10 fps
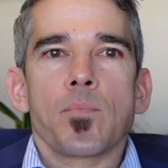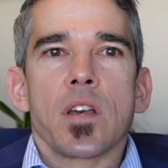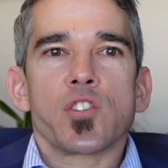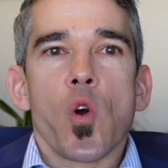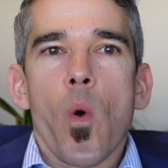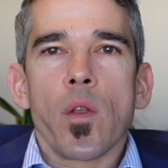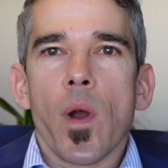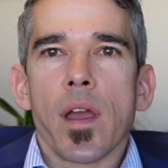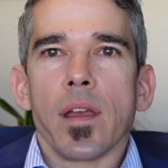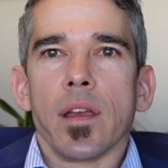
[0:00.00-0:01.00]
So one
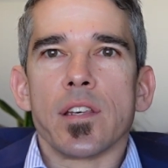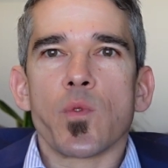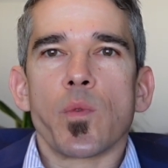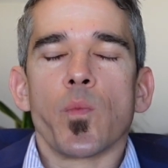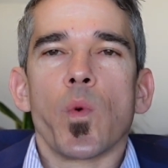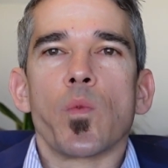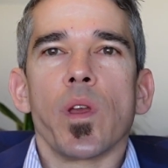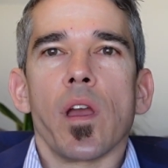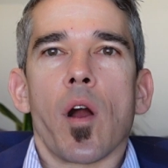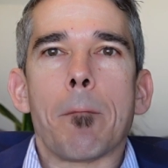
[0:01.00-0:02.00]
way is when
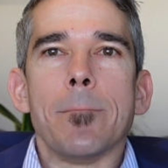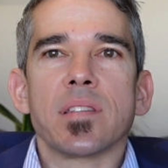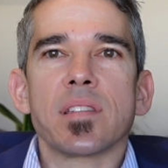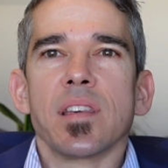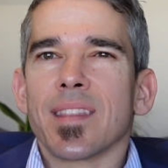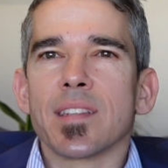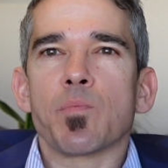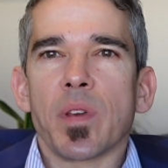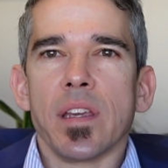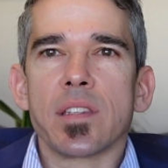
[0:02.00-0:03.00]
we are missing this
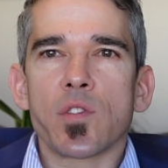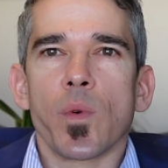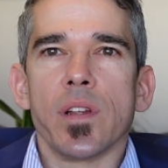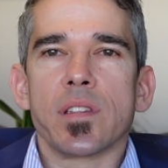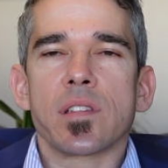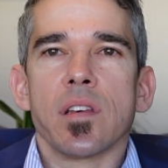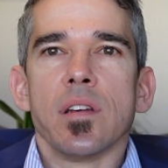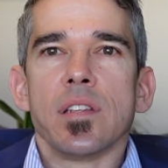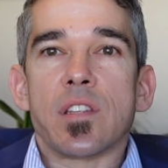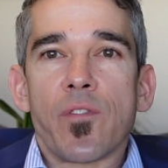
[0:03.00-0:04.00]
piece, or when it's
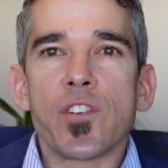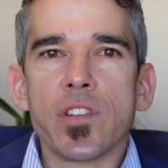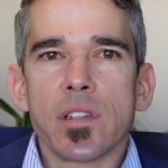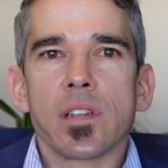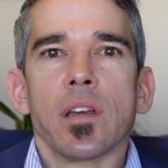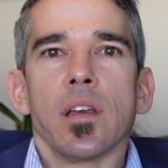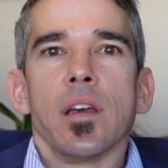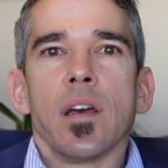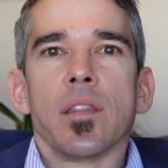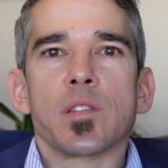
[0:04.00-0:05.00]
deficient,
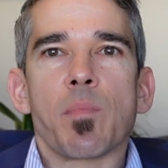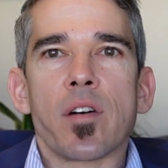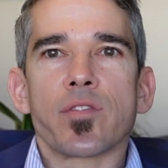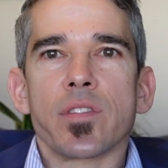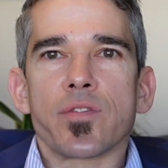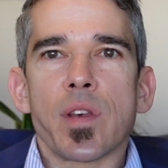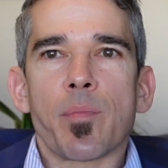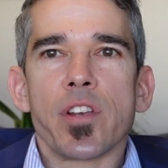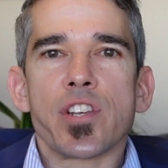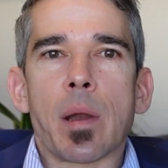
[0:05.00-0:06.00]
this boundaries or
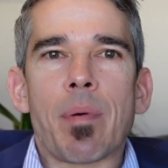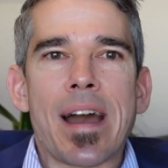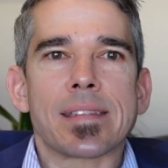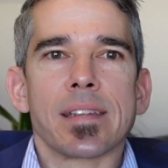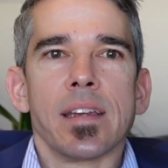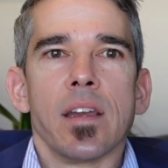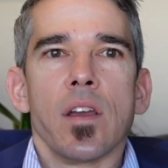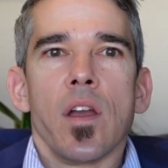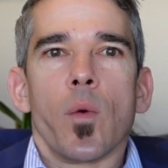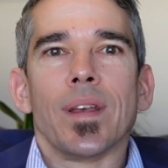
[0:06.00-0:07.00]
separation capacity,
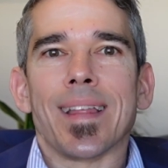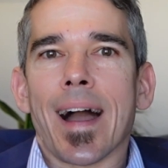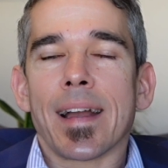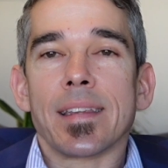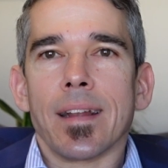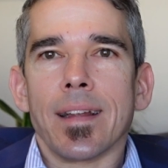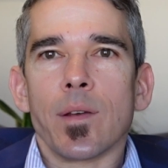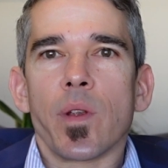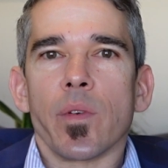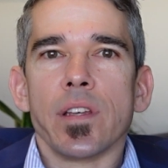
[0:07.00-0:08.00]
we lack identity
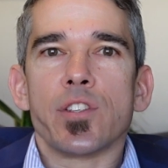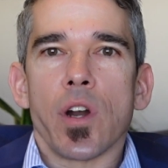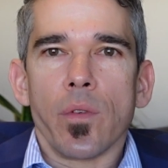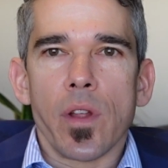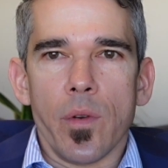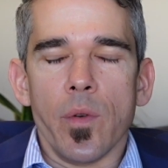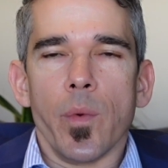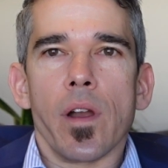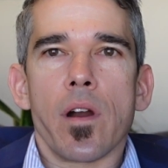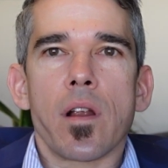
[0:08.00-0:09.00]
and we really don't know who
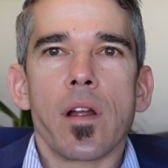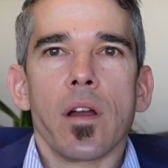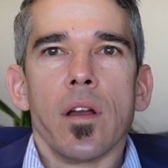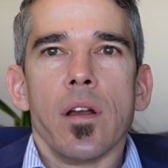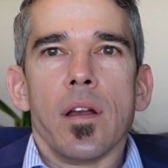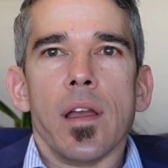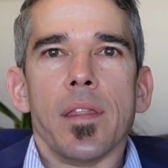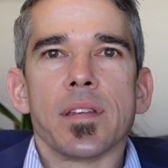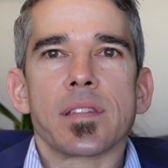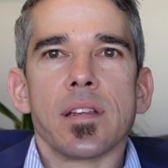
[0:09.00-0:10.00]
we are,
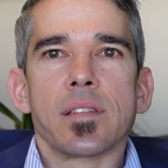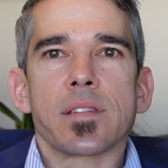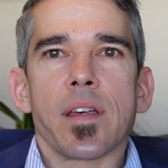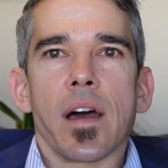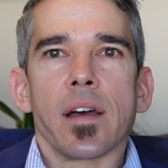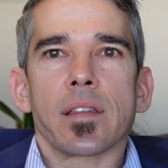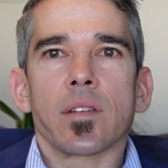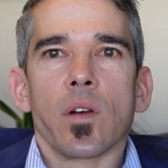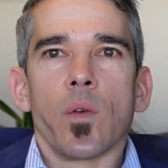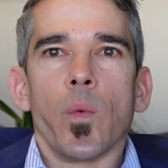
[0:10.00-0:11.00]
in the sense that
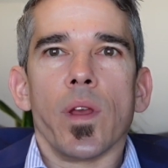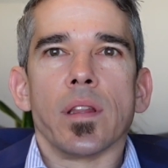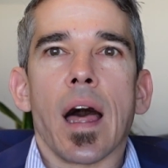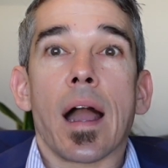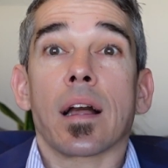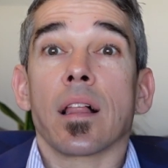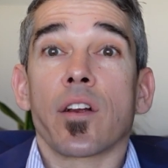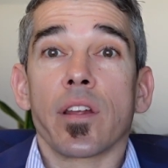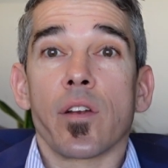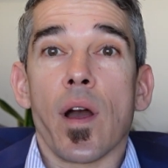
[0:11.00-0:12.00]
we lack
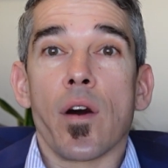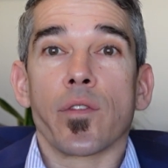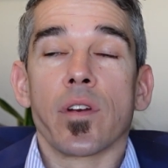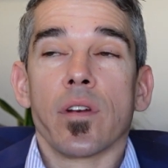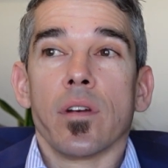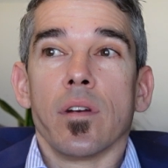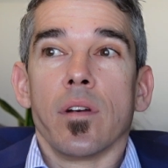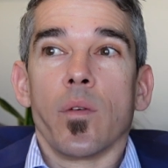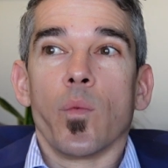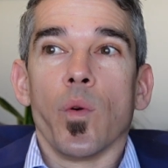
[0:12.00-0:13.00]
clarity around,
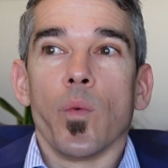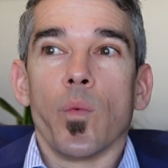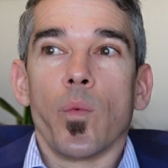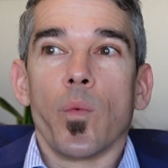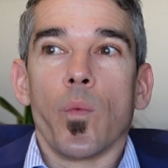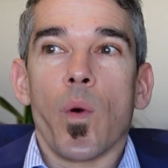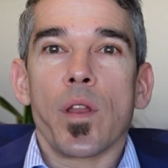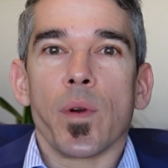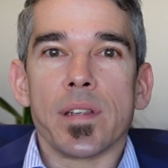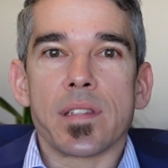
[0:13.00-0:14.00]
well, what
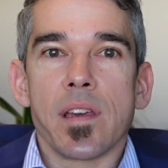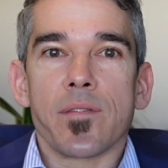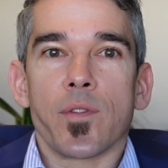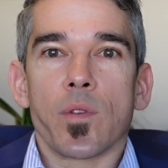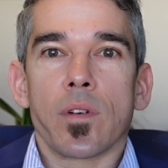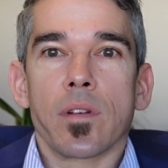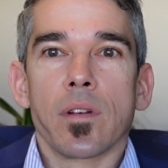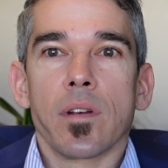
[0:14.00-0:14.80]
do I stand for?